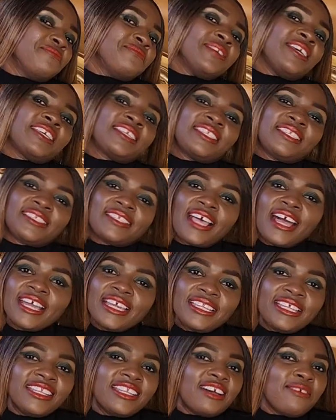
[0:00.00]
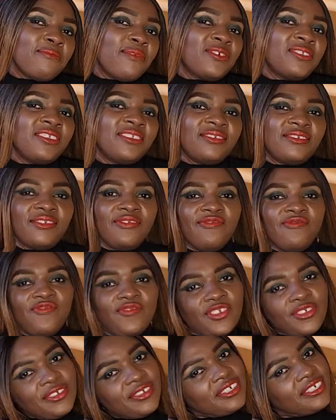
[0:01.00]
excited about this
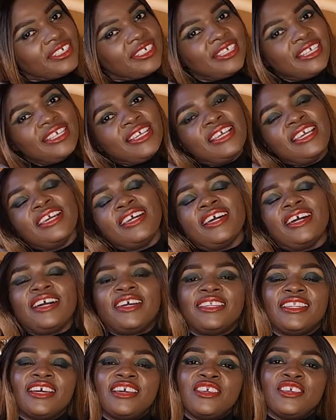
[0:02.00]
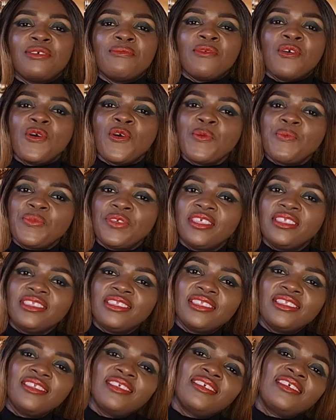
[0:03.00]
review and I am hoping